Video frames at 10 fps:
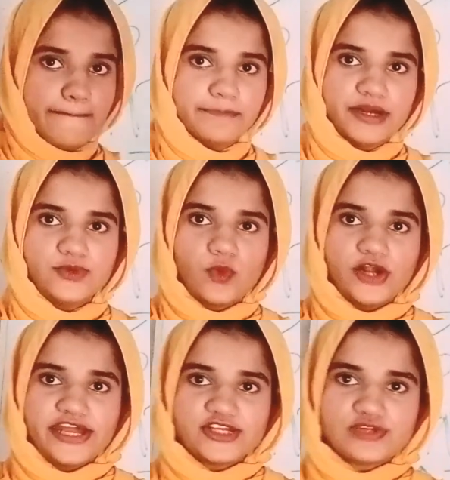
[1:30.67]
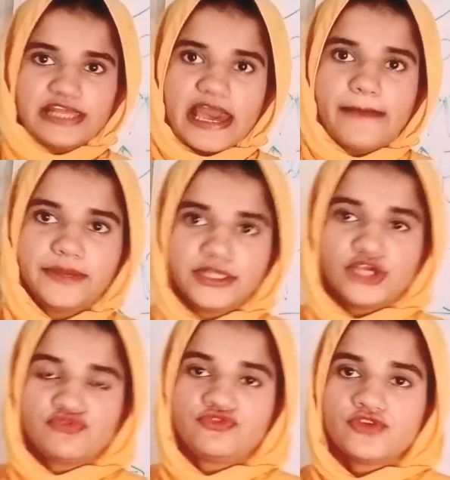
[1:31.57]
But what actually happen
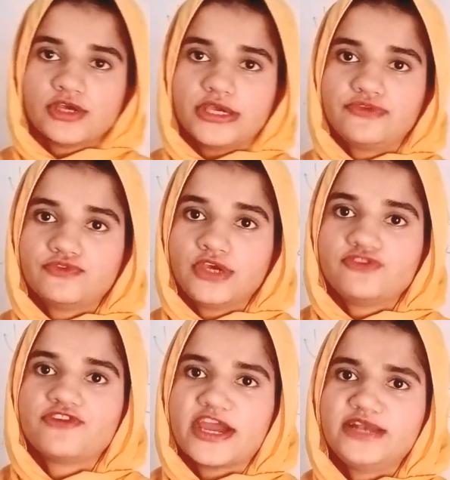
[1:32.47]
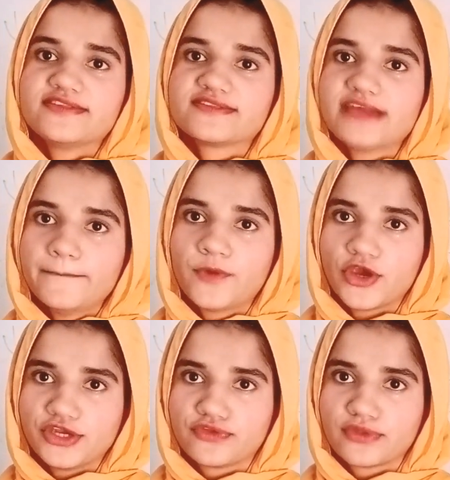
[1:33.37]
if we find some
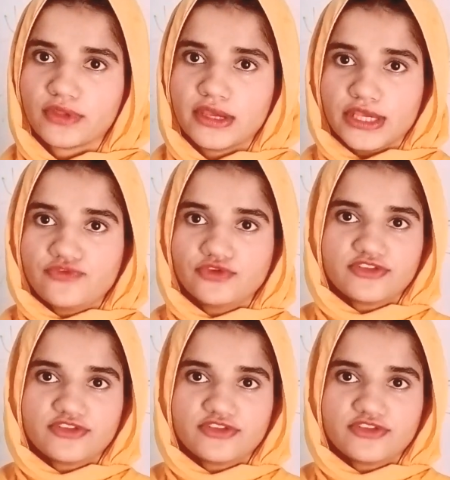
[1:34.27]
points, if we